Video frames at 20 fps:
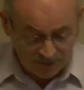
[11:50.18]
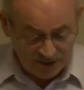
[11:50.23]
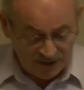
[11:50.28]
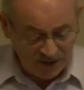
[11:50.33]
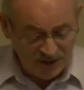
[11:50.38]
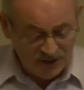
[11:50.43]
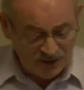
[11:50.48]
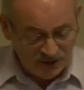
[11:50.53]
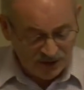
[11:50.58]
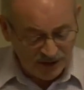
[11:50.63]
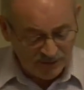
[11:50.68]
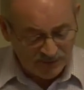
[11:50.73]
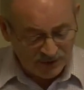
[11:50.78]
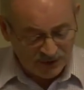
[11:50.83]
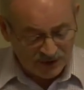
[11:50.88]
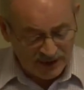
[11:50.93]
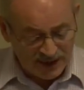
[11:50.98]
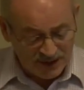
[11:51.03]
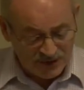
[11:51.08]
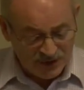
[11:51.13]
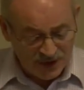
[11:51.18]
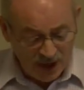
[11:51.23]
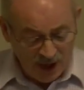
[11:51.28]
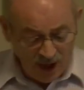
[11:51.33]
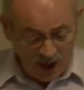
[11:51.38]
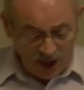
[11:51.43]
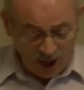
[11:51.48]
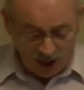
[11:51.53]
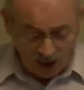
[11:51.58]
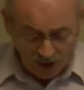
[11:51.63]
the King James says,
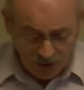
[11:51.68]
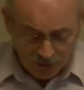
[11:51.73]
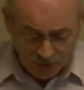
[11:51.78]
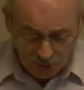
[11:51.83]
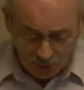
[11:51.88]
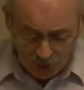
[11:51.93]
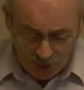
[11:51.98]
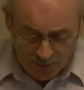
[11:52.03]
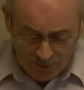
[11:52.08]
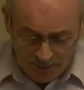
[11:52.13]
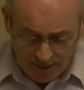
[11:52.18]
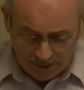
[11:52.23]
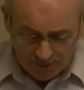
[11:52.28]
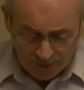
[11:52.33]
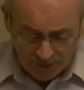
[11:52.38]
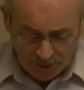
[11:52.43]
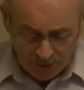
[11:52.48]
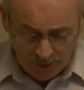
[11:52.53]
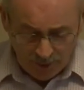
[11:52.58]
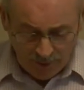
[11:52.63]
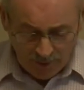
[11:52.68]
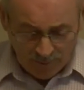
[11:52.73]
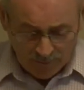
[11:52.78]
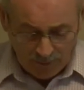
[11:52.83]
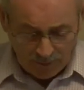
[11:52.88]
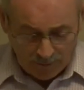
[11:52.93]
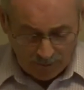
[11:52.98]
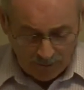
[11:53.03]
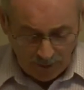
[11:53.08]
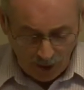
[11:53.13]
"Art thou better
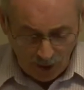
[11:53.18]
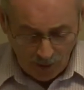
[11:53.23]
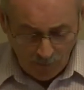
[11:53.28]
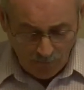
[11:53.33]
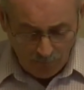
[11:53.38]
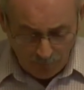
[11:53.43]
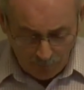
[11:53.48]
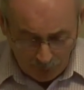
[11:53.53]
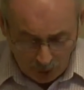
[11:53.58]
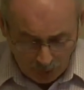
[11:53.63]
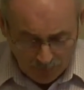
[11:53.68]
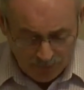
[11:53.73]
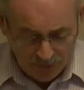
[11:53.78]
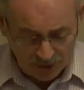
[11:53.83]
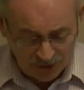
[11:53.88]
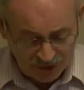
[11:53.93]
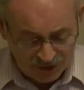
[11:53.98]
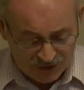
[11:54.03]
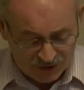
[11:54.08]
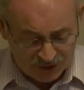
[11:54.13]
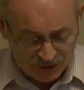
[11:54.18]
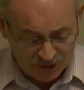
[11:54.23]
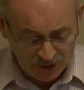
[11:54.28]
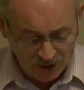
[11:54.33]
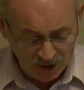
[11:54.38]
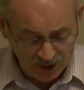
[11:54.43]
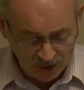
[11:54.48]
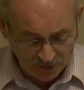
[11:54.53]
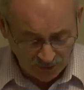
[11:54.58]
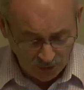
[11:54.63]
than populous
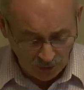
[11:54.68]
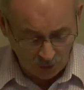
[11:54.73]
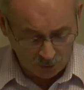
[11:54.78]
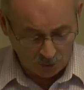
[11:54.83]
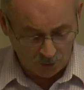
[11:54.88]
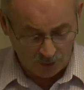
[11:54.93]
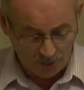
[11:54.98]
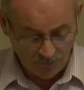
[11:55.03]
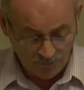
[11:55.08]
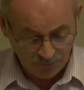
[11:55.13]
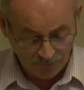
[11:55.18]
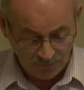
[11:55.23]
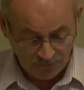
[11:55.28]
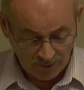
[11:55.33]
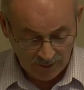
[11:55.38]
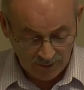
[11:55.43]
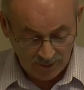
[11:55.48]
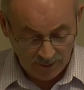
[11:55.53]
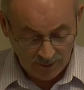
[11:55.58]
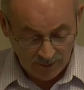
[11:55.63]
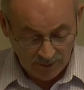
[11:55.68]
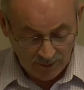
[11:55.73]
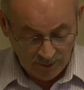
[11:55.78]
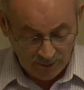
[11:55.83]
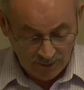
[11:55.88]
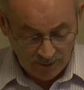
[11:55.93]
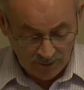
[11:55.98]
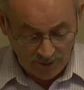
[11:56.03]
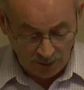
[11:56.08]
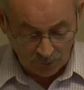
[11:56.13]
know,
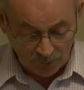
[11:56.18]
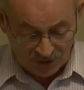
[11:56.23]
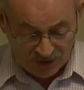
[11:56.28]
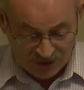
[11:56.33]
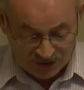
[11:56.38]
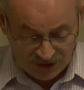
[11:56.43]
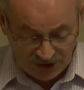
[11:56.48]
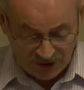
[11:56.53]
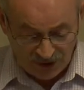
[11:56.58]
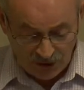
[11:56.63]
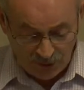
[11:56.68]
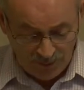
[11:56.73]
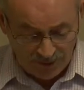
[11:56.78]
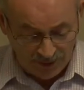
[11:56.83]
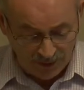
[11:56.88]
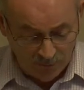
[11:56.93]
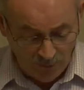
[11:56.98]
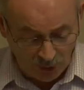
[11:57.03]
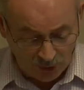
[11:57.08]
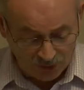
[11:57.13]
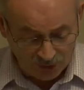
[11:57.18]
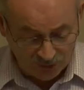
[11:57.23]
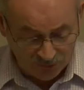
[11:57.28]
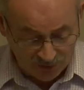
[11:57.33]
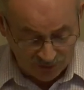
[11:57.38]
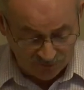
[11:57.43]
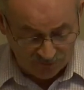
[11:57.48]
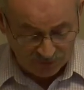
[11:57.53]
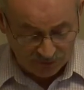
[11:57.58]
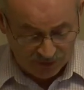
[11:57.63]
that was situate among the
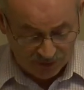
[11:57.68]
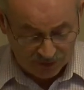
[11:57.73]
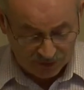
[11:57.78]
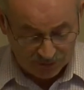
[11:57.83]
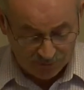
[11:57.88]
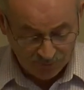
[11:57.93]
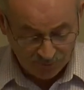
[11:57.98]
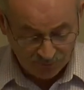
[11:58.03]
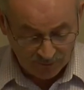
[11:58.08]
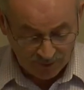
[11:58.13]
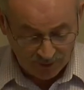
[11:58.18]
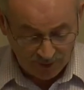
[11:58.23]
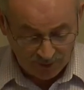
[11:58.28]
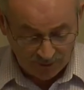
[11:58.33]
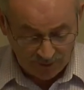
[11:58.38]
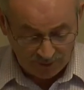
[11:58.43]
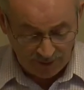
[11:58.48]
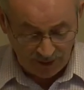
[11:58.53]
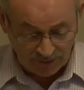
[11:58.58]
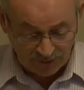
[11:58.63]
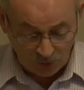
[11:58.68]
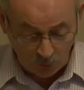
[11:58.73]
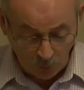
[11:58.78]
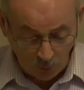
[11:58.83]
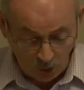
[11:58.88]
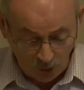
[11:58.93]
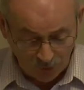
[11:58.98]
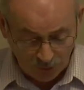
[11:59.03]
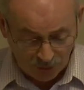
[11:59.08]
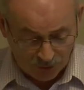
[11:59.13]
rivers, that had the
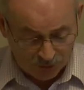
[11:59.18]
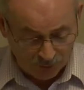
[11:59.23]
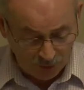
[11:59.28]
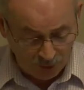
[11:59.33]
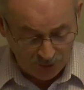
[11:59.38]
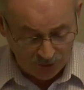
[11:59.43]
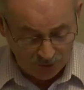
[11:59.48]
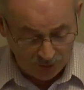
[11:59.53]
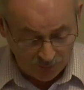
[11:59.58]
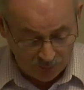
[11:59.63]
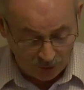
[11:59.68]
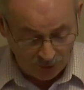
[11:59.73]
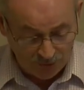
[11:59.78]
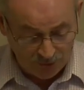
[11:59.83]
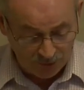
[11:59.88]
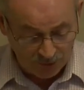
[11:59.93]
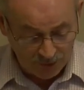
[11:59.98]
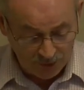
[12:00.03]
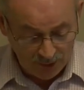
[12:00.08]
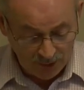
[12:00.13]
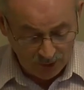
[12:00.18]
waters round about it,